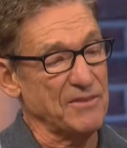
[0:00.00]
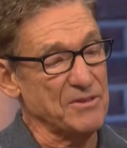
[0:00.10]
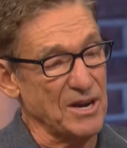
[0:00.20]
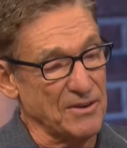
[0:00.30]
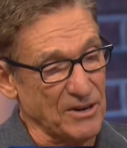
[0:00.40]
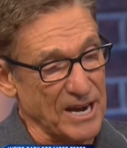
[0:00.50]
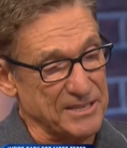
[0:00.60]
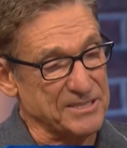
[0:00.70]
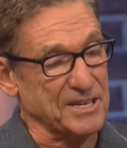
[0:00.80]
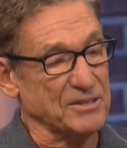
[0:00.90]
have you ever
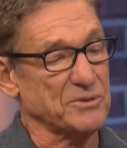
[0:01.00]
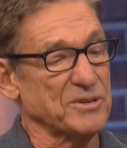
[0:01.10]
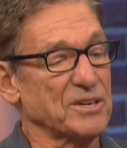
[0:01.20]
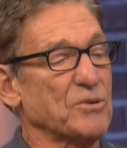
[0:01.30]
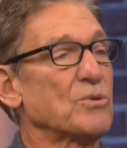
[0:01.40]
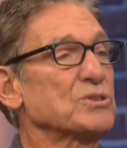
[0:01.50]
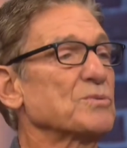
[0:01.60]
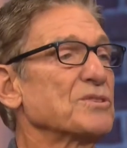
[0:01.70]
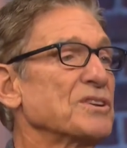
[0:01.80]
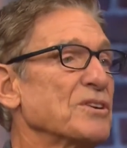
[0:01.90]
had sexual
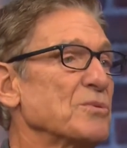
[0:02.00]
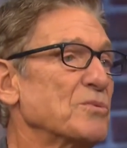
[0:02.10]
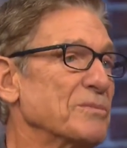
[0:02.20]
intercourse with another